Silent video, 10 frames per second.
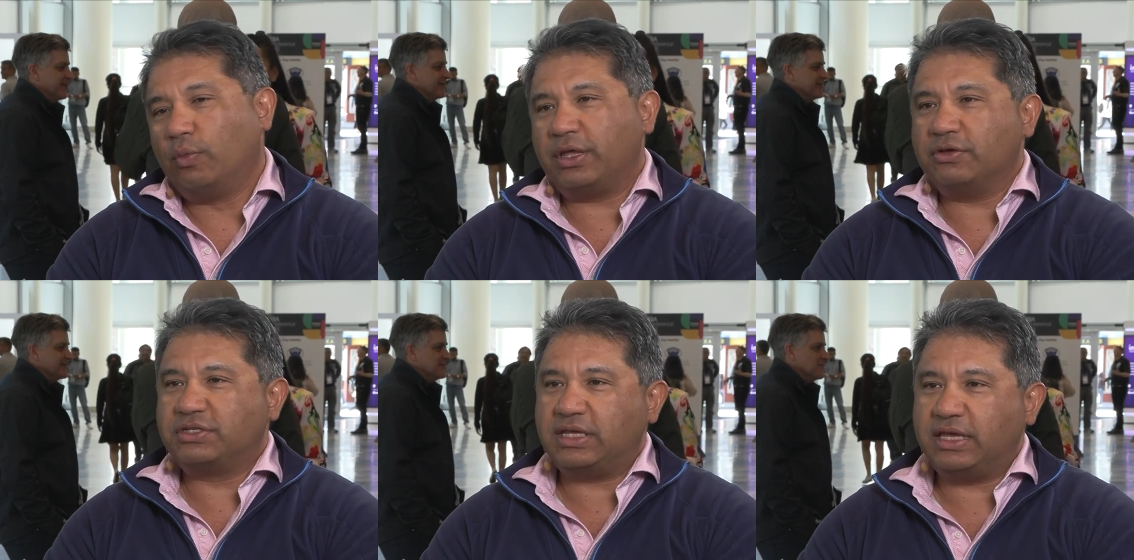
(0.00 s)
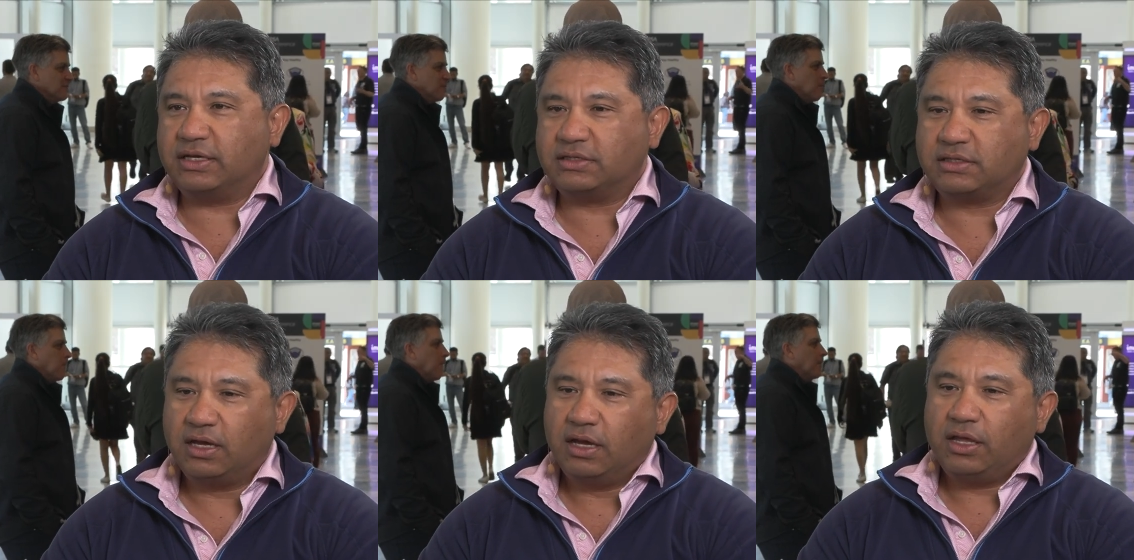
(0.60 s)
Speaker 1: what you see
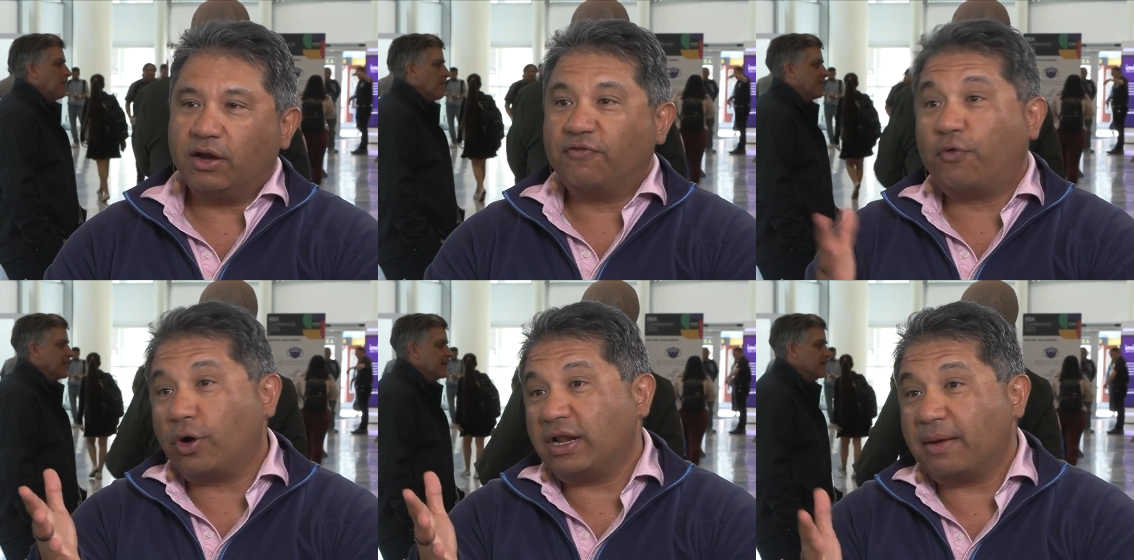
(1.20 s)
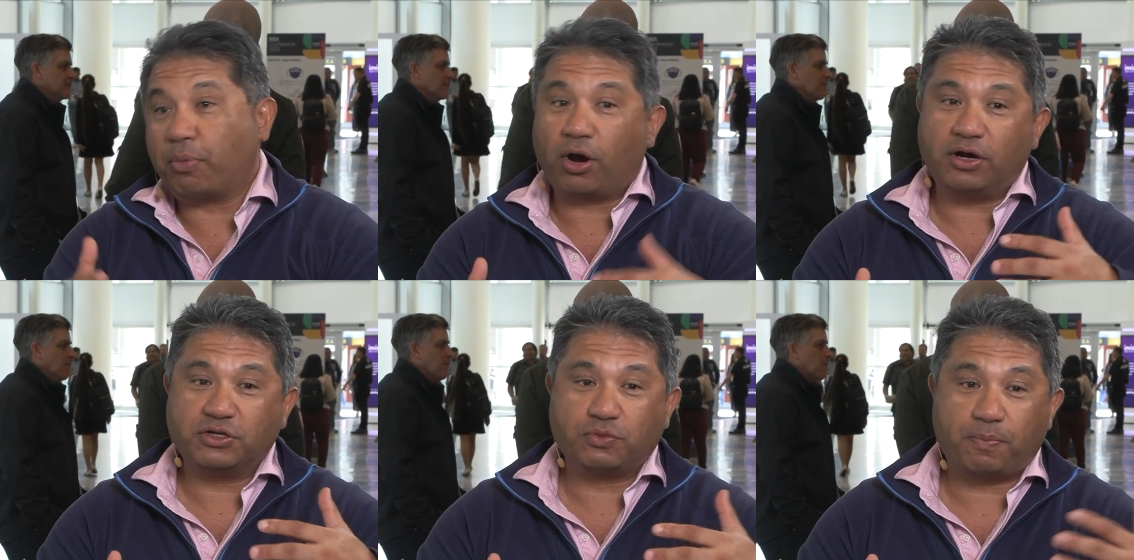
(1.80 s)
is you know, Fortinet
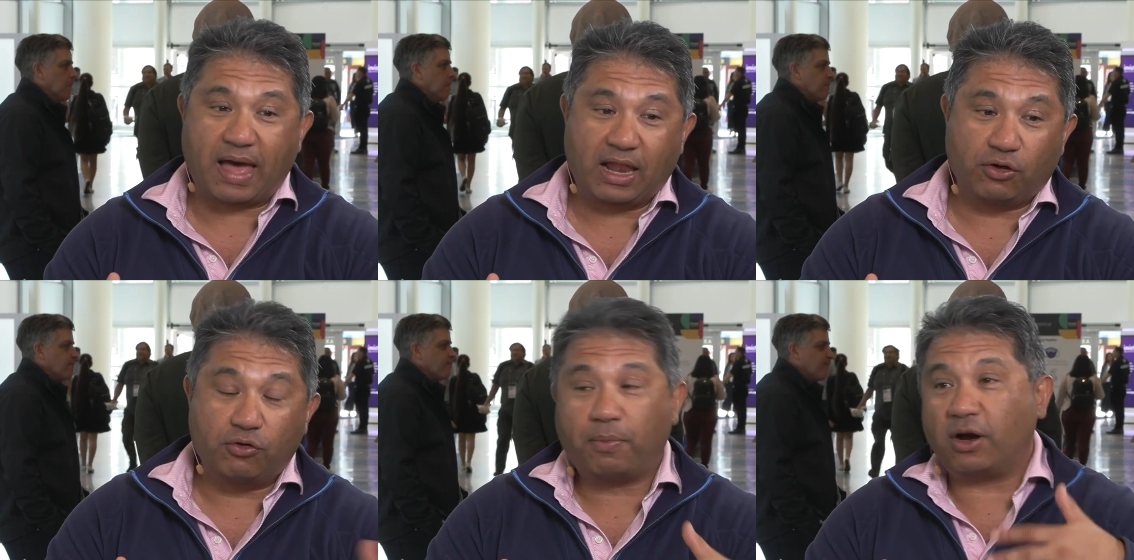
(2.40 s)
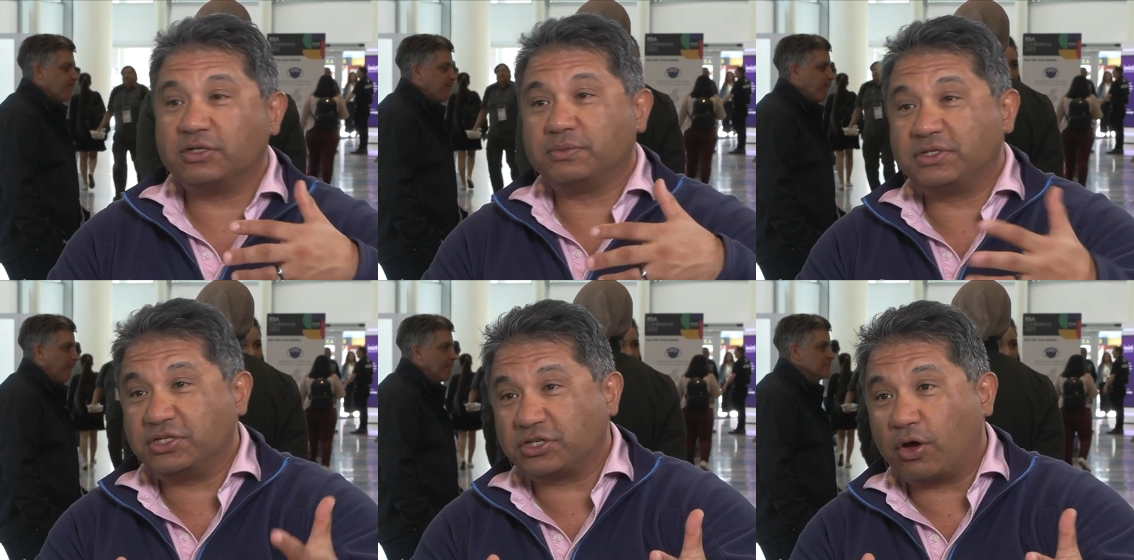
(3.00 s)
partners with Palo, who partners with
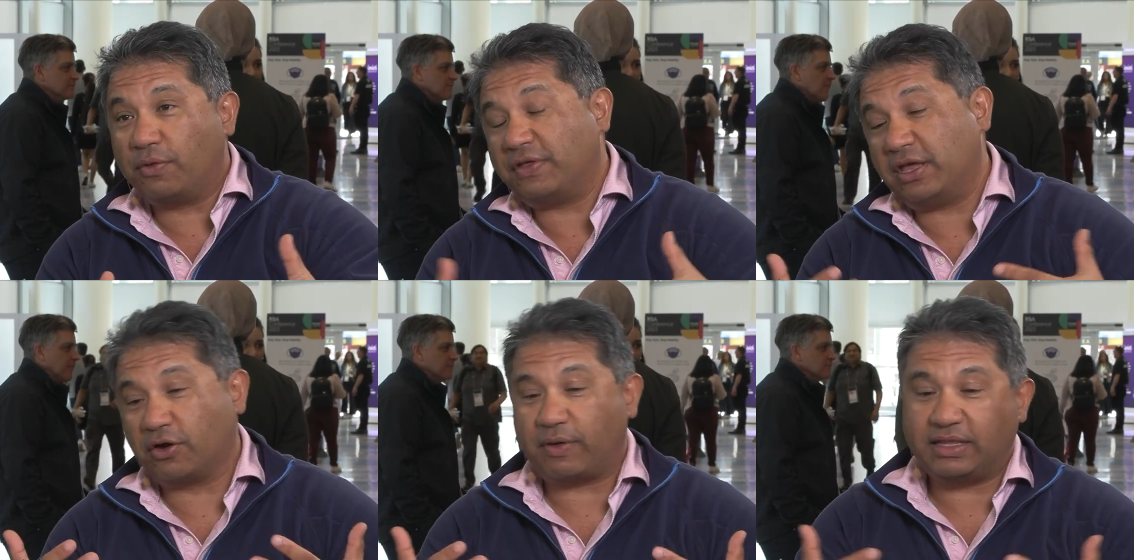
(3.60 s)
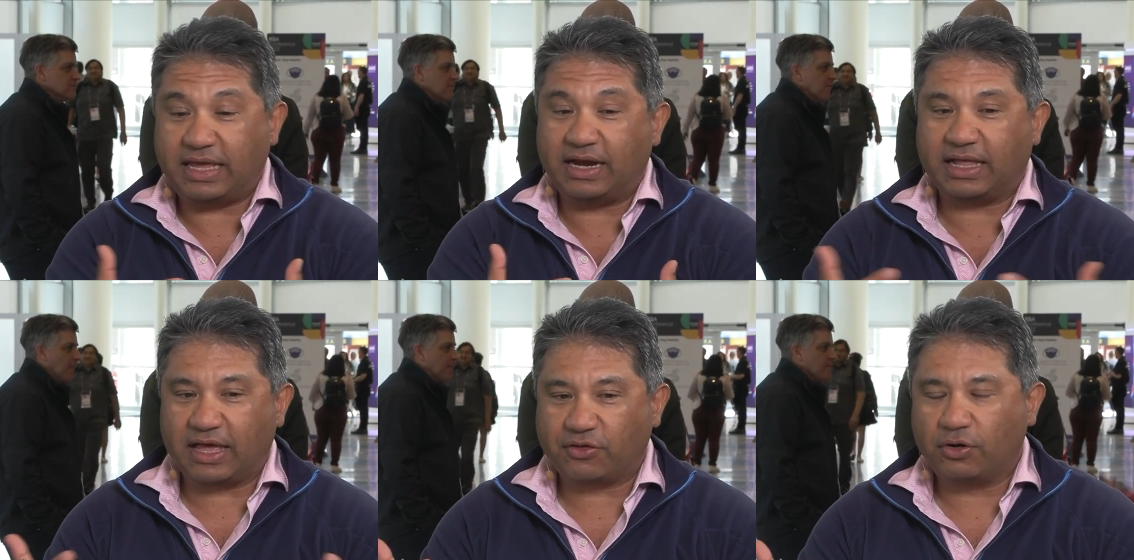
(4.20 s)
Cisco, and they integrate data
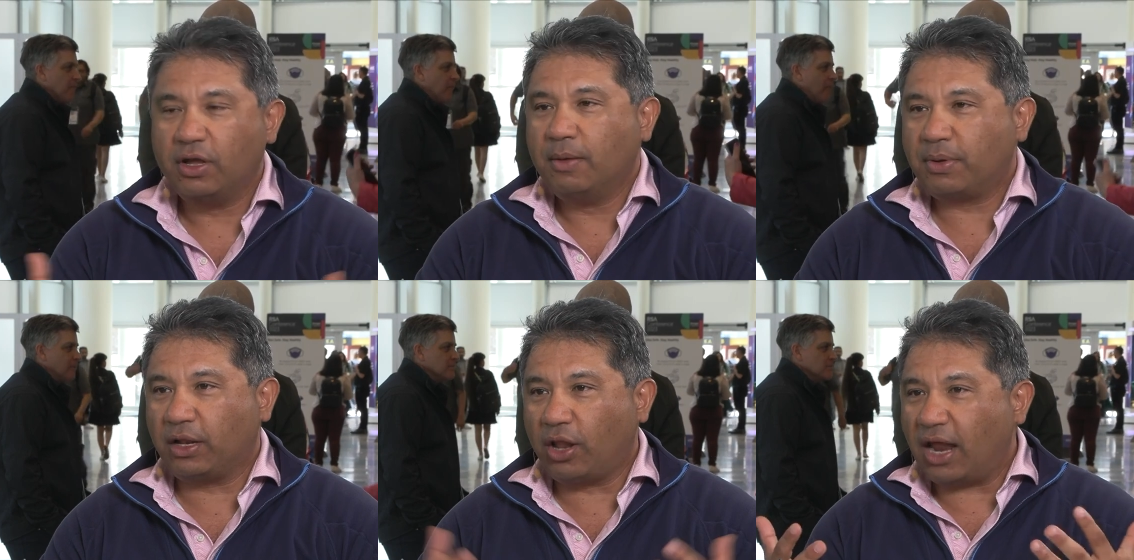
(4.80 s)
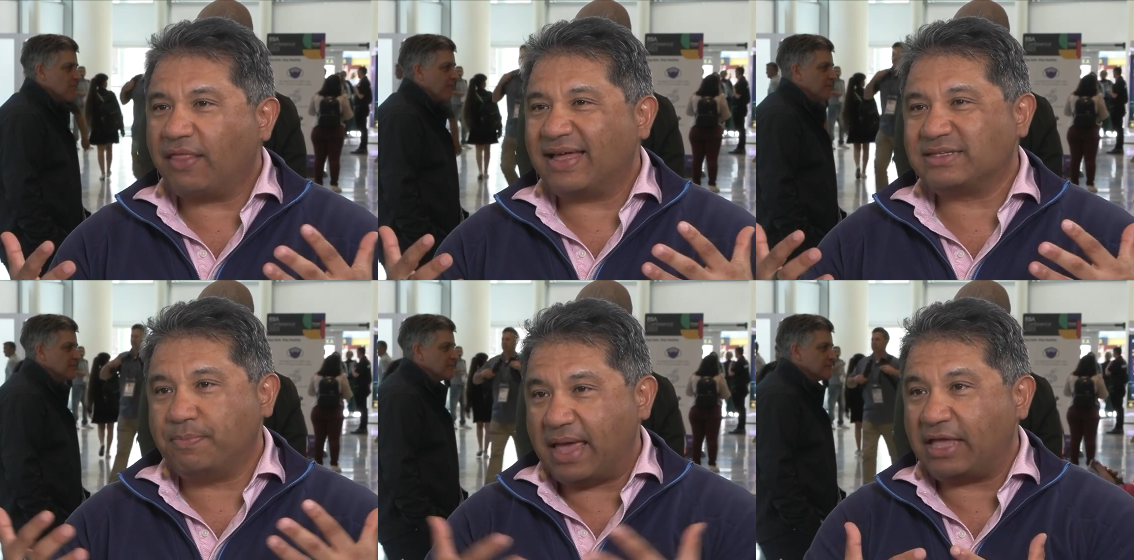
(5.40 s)
together, but a lot of
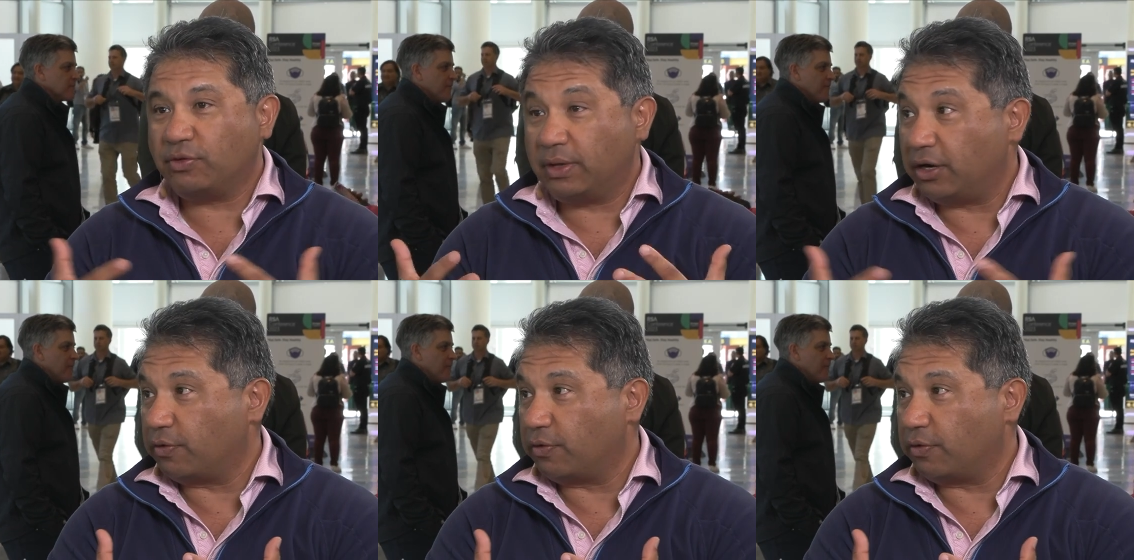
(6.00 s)
that's manual yeah.